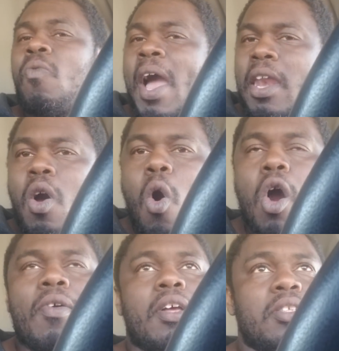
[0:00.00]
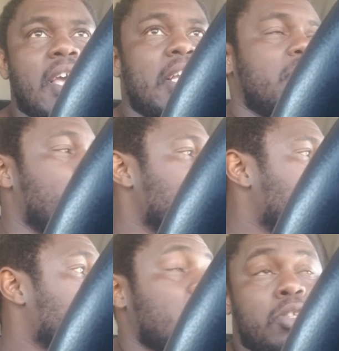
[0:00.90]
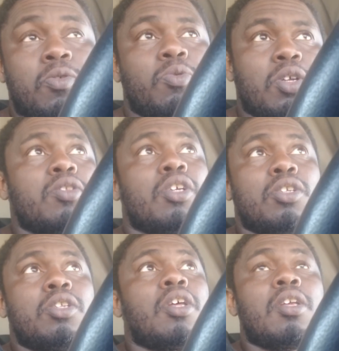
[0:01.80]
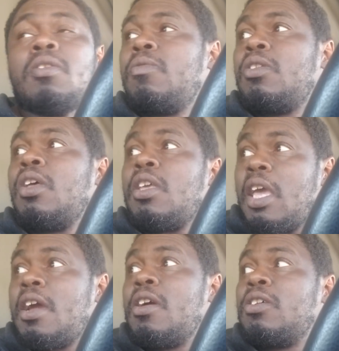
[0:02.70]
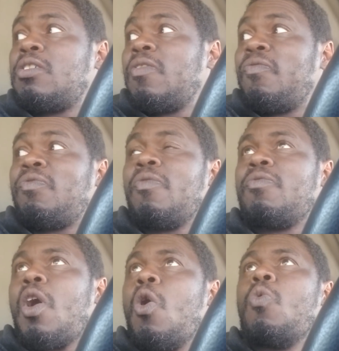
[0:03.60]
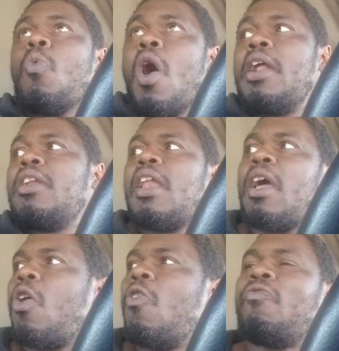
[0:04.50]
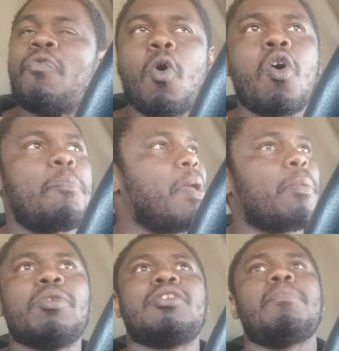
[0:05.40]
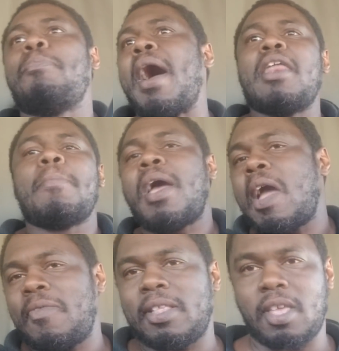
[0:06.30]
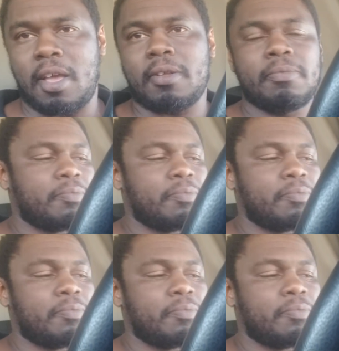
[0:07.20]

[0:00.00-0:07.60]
right in the orientation. This is the the the, the years of 01 to like 04. People was just buying up everything.